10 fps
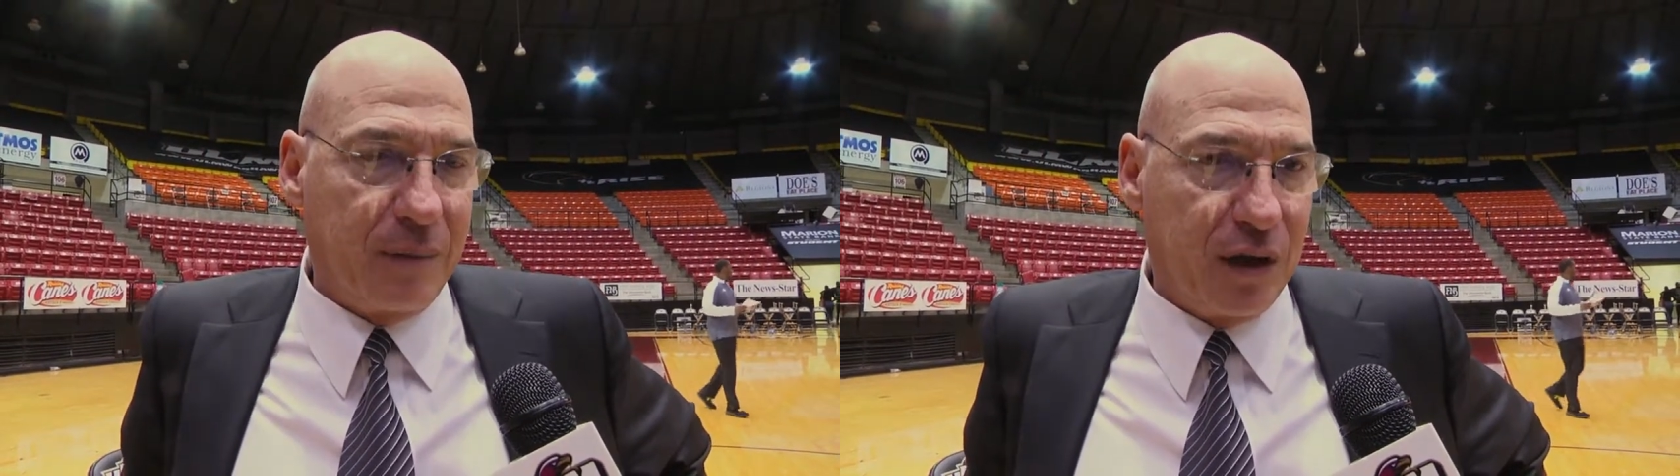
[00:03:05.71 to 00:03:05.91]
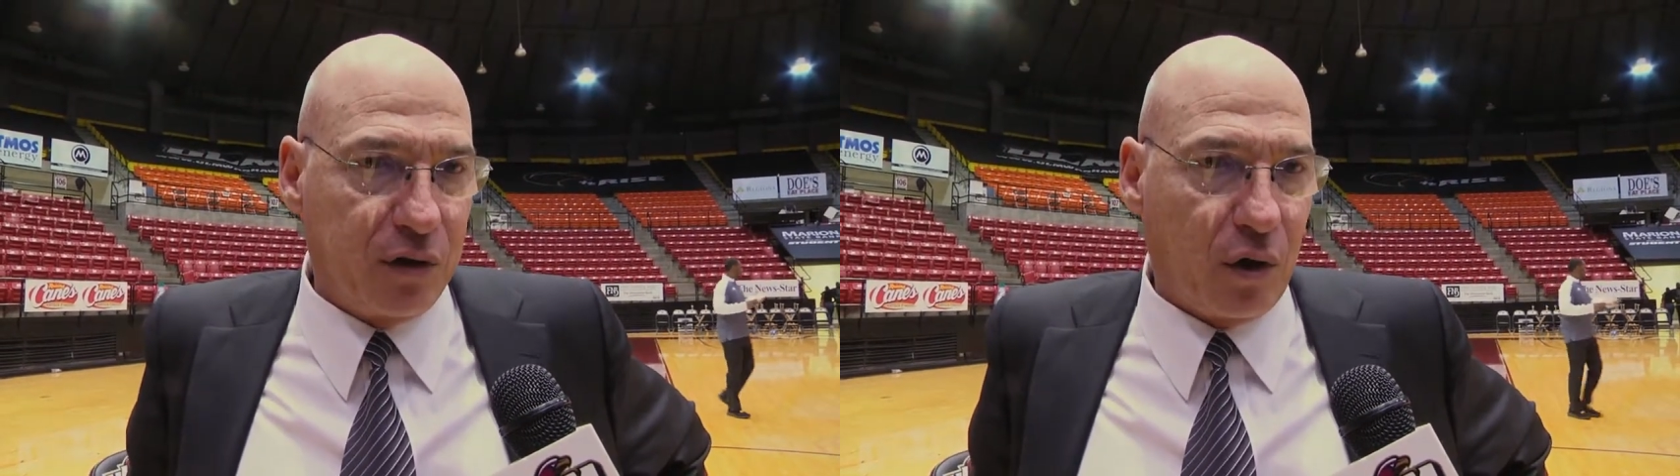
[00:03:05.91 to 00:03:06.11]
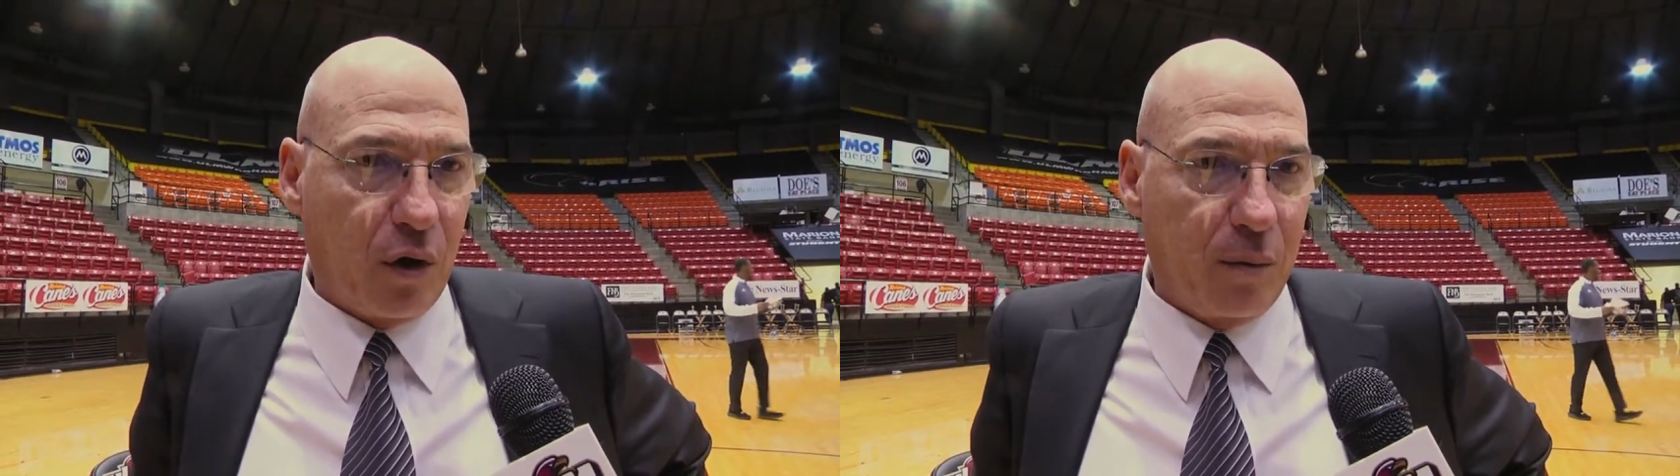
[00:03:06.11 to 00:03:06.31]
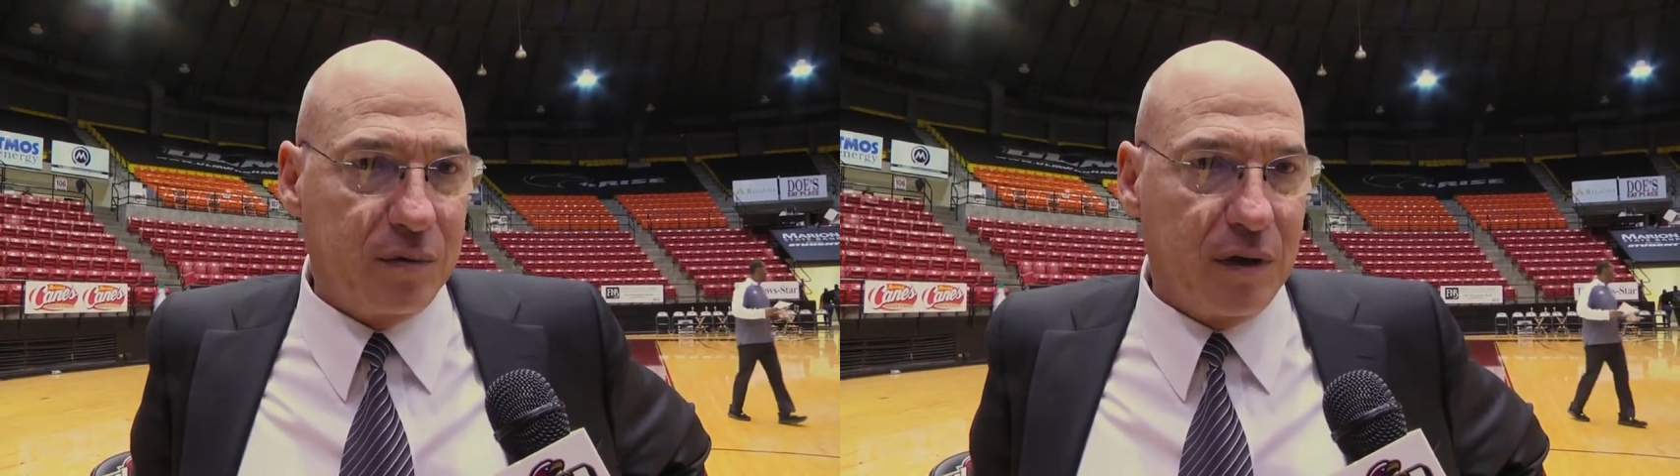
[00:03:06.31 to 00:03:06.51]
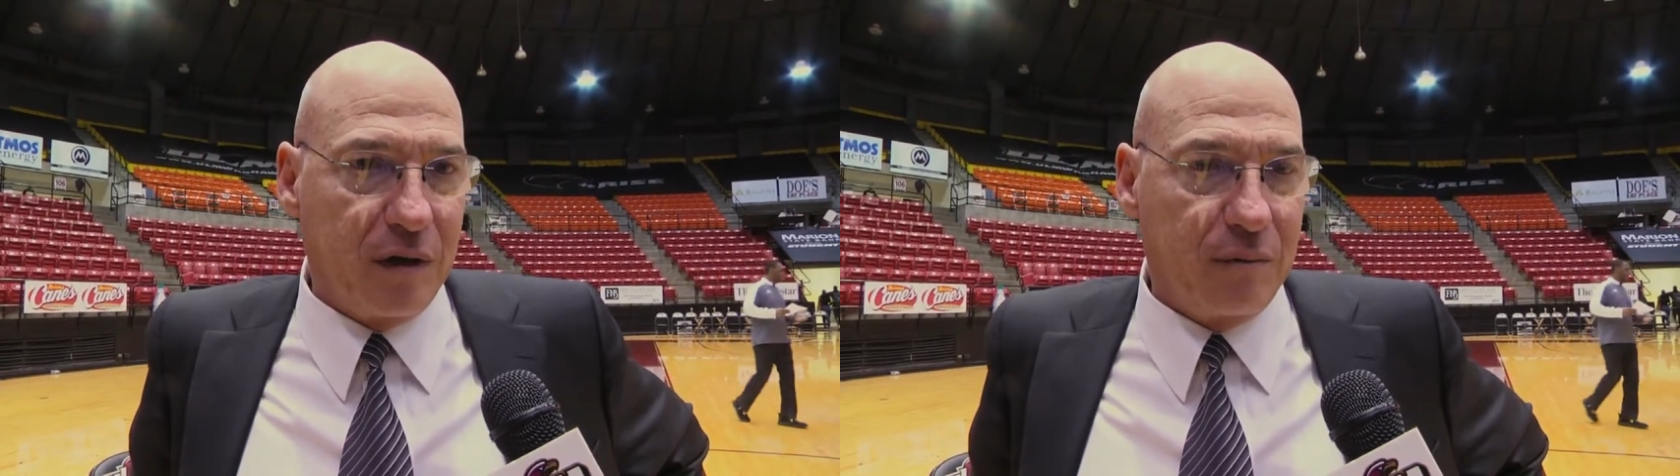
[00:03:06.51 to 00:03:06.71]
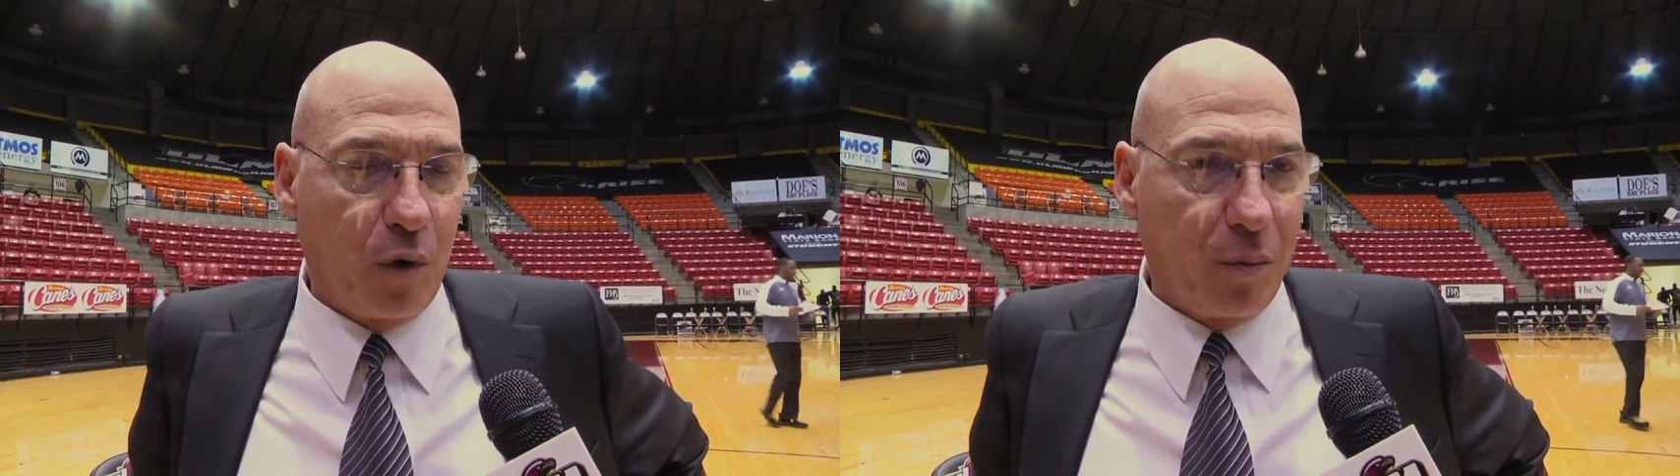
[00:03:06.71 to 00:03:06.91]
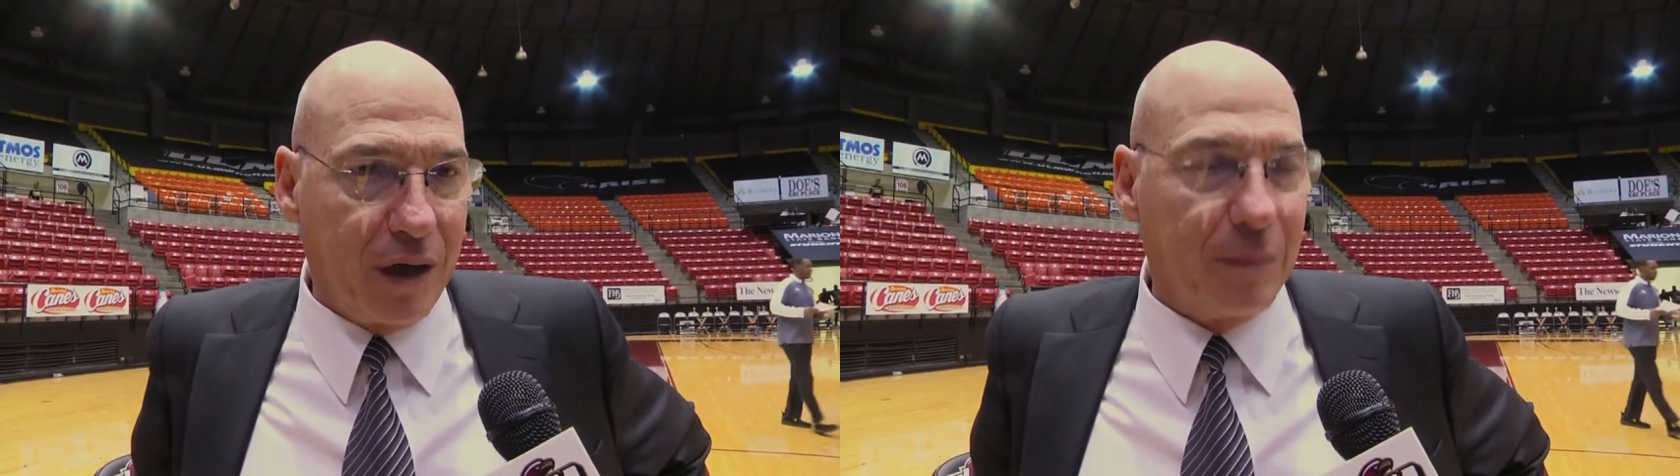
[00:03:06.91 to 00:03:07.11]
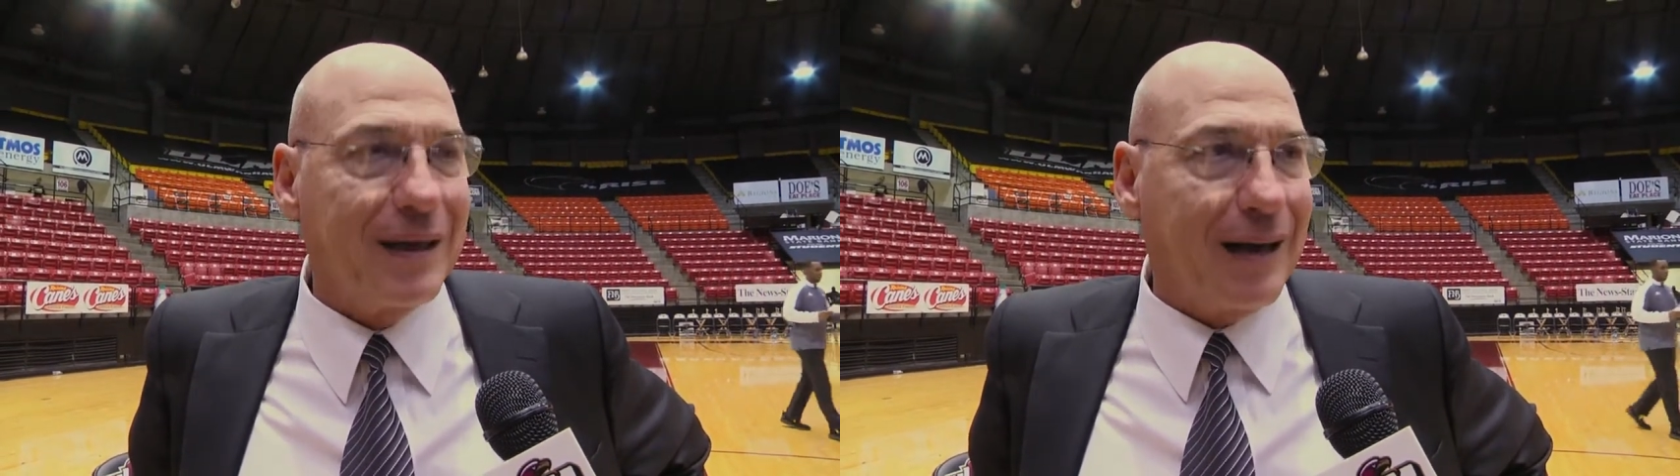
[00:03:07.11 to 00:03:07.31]
in terms of
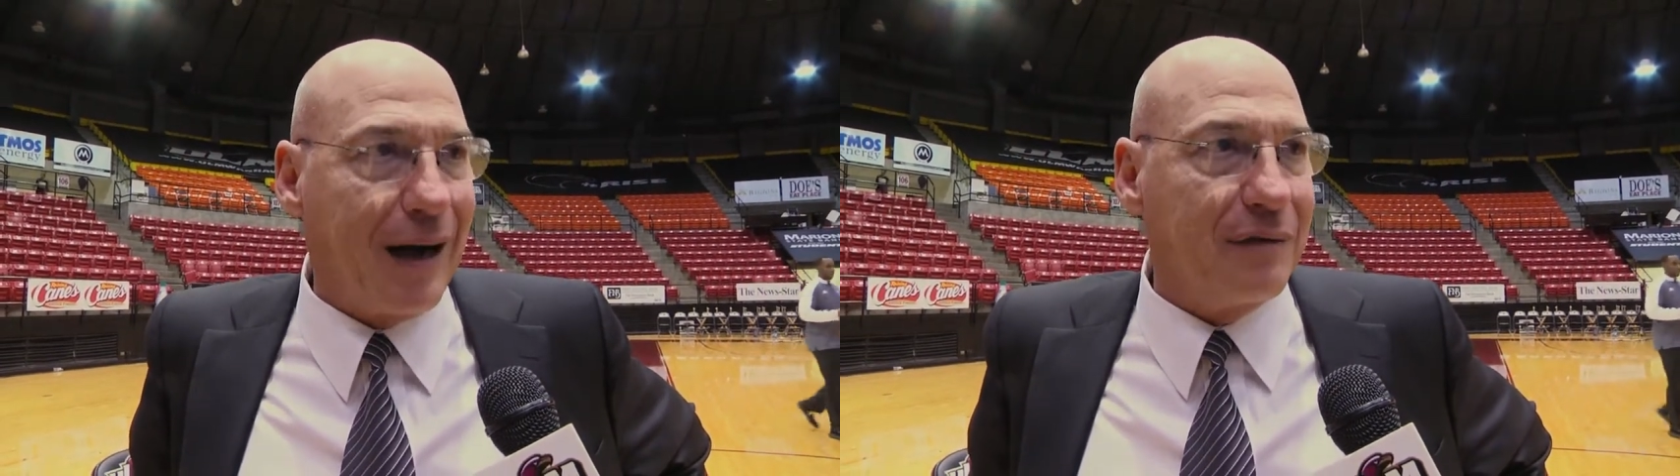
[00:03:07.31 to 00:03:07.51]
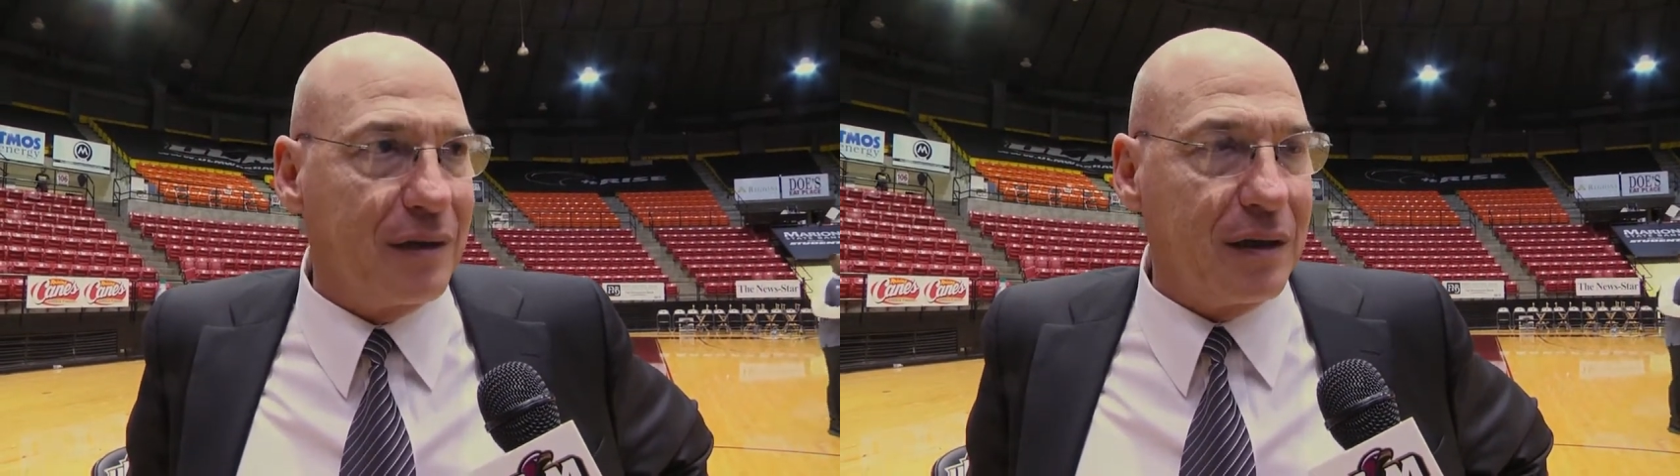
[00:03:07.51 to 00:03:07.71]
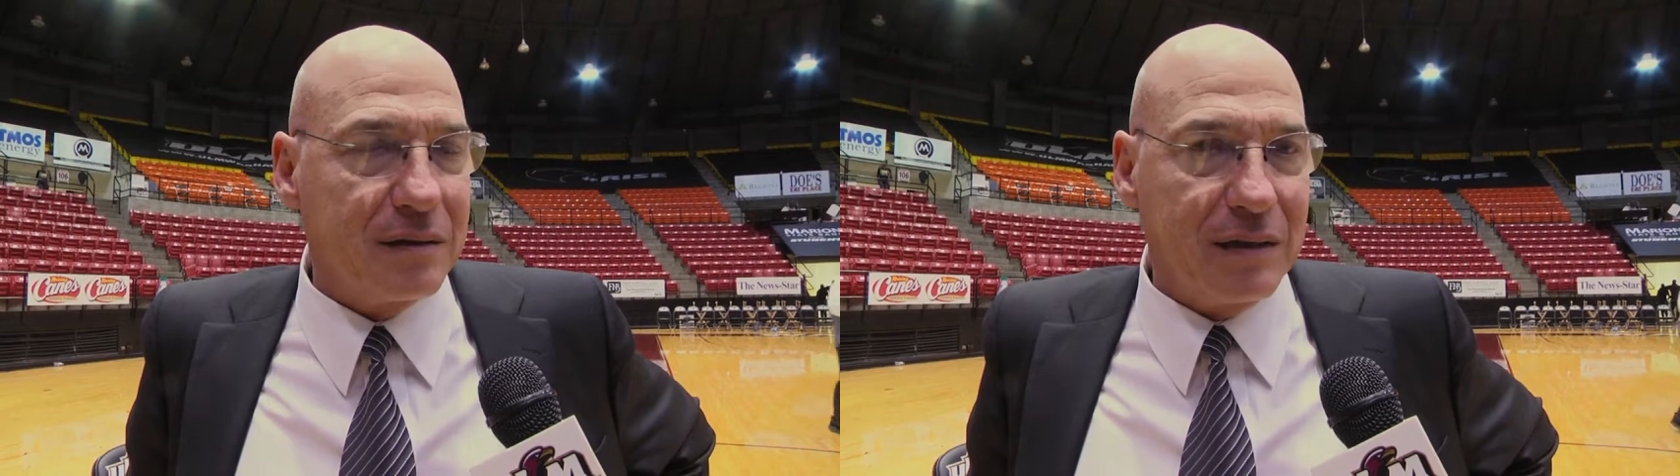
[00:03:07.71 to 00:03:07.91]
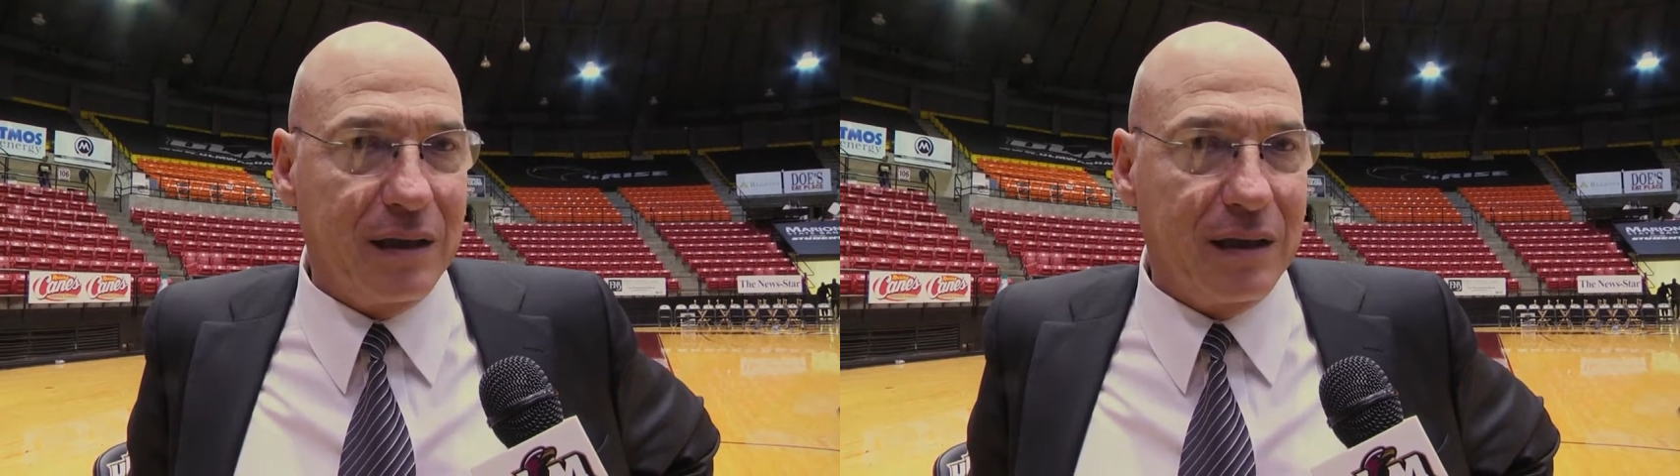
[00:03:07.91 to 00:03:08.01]
momentum and confidence.